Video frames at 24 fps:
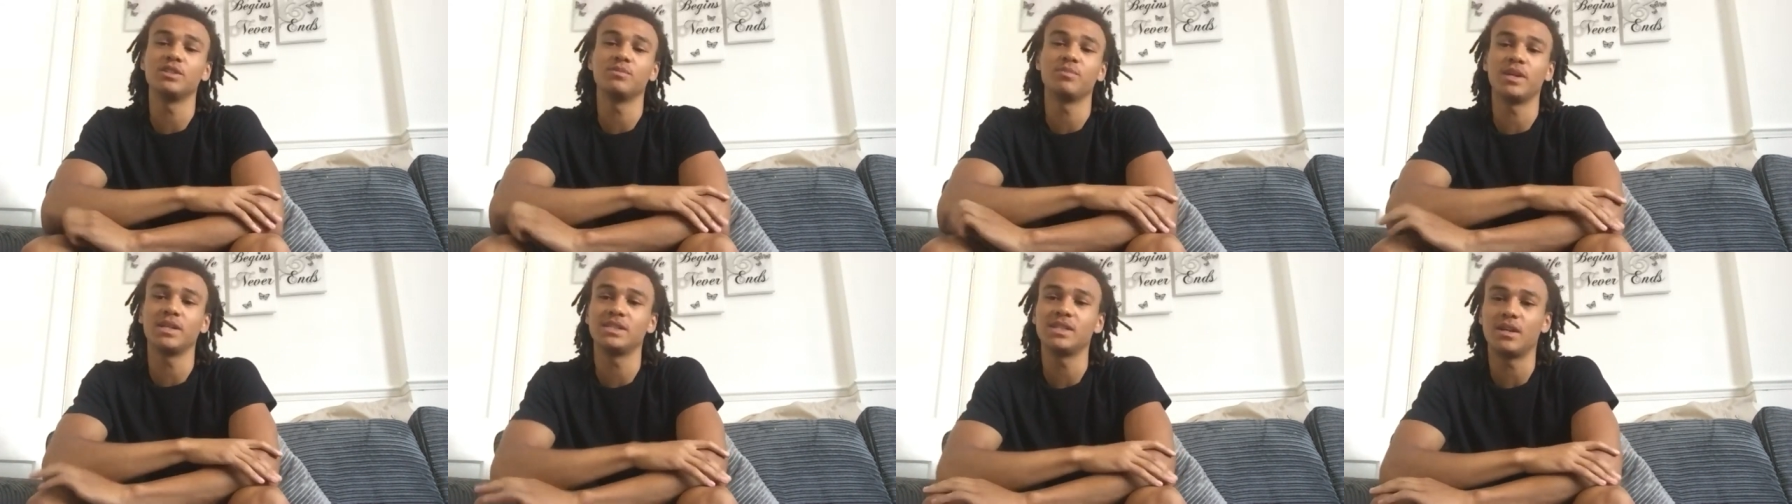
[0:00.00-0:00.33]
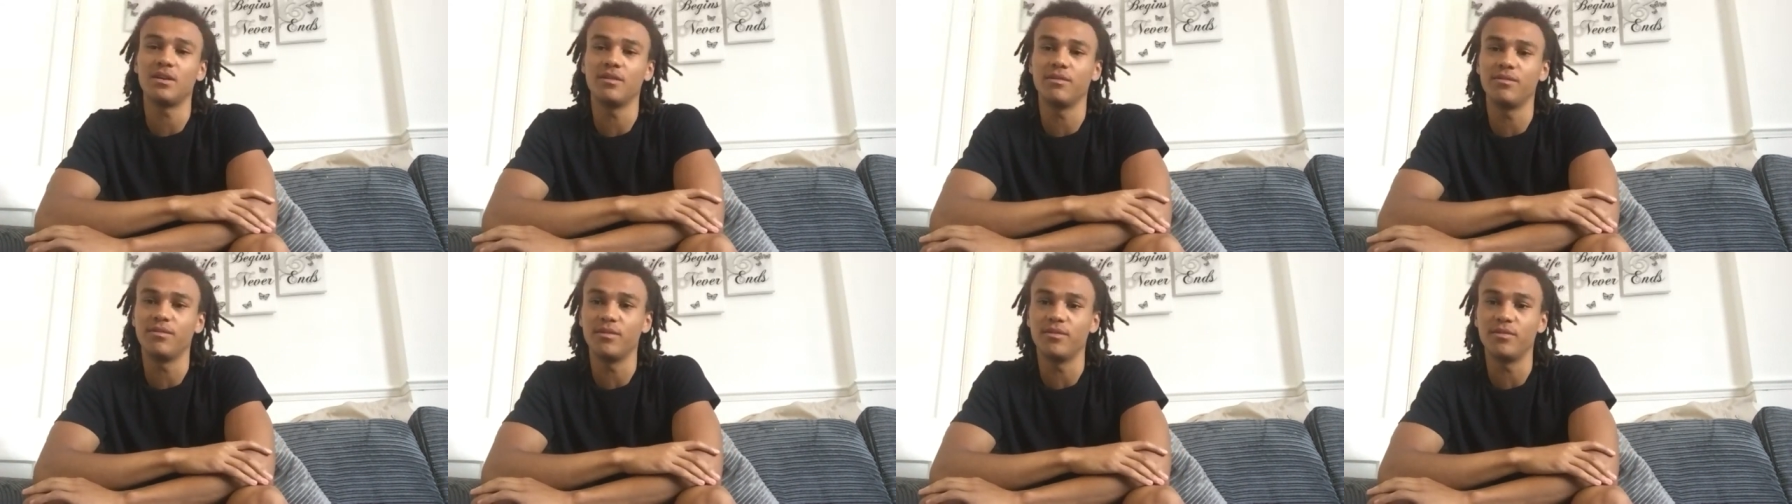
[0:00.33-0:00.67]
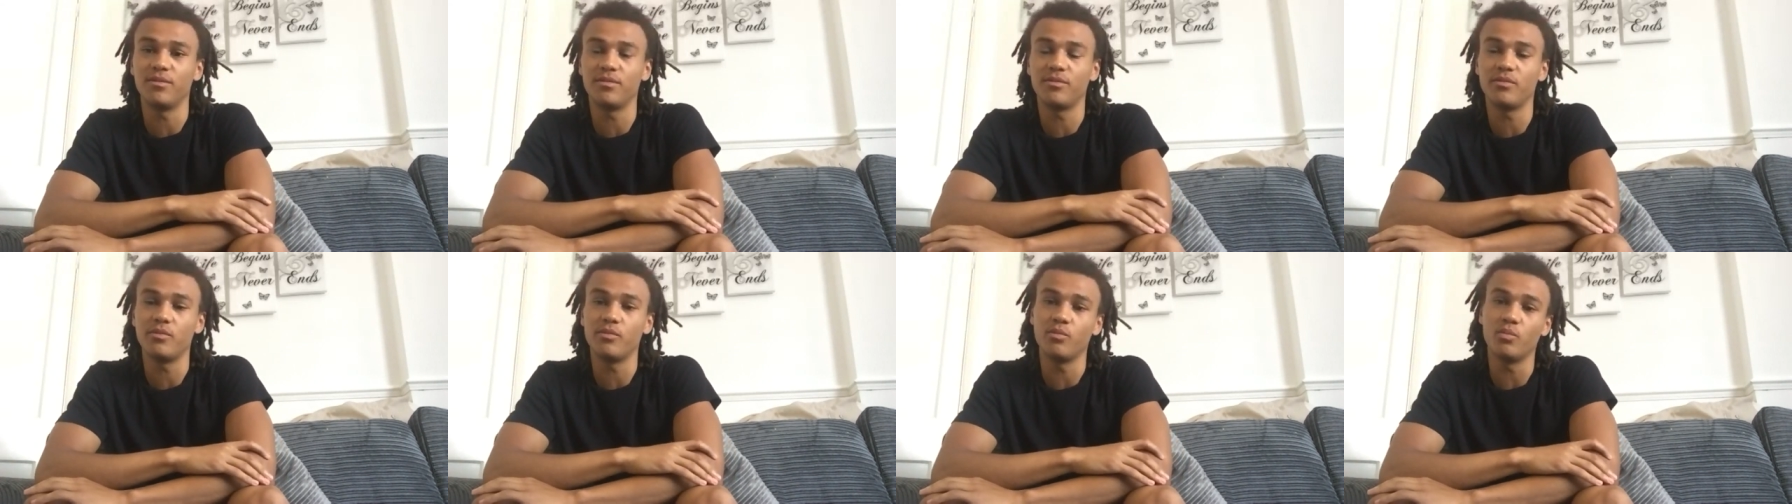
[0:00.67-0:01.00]
myself of
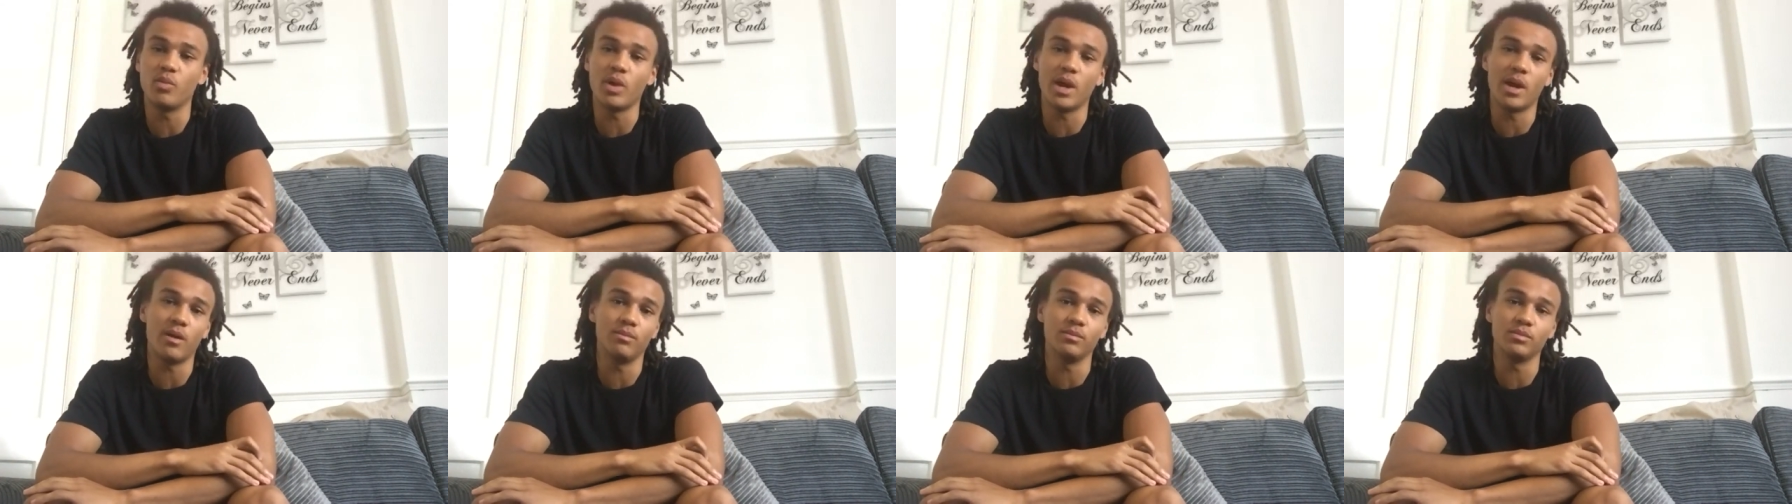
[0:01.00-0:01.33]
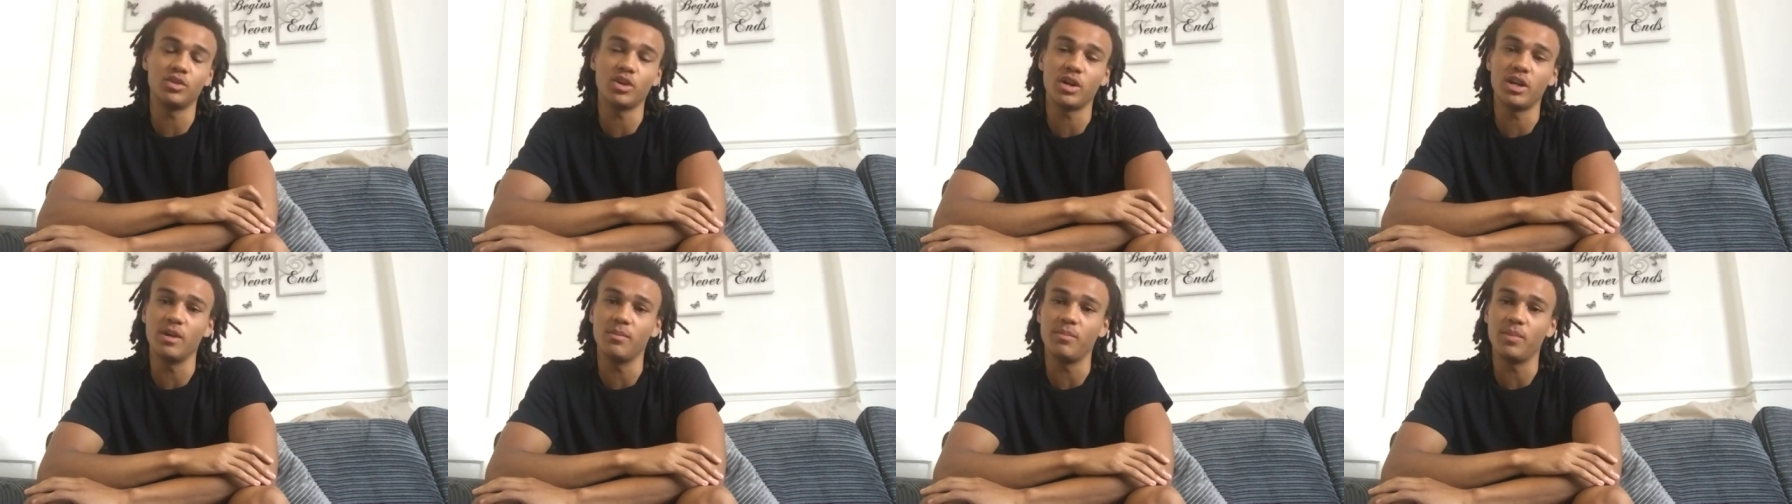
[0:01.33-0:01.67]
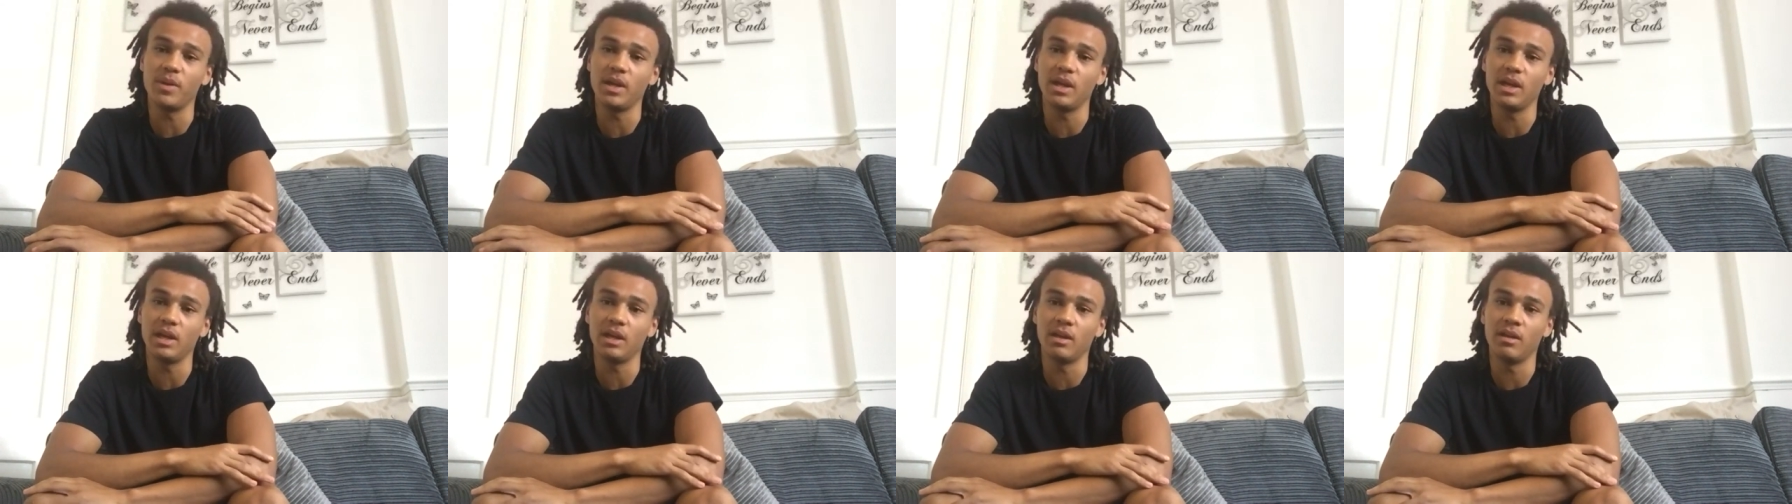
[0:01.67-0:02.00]
where I'm trying to
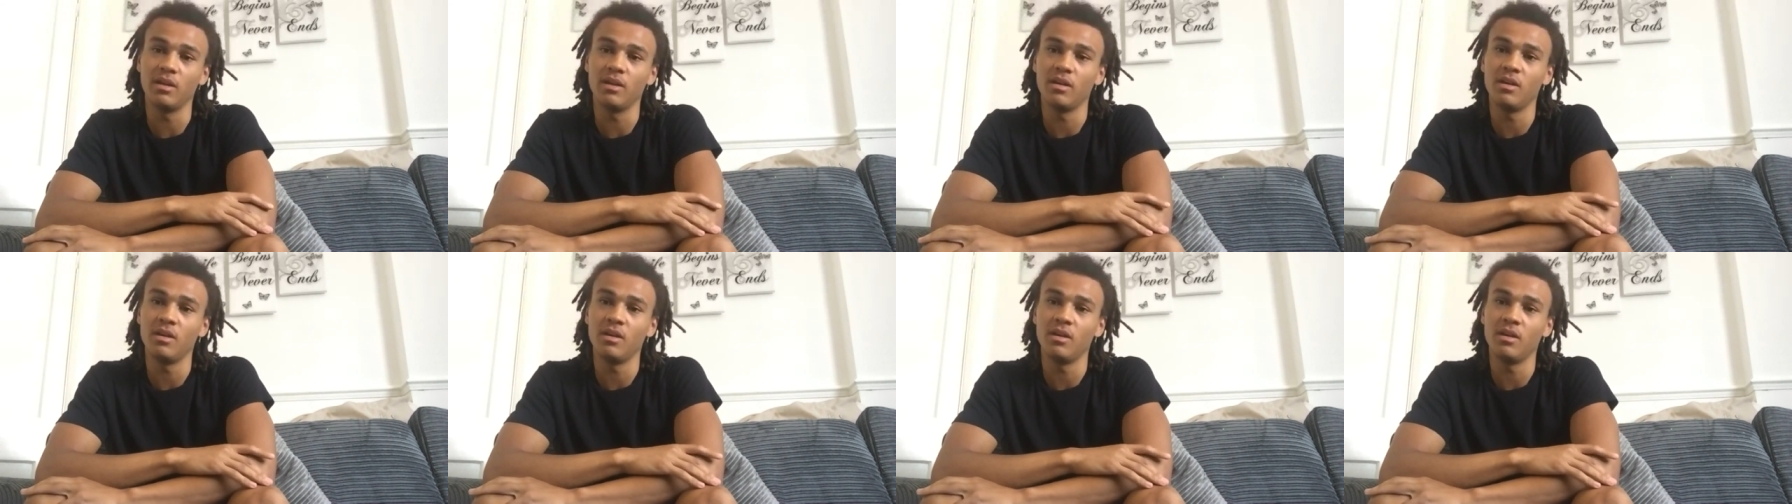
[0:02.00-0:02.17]
be,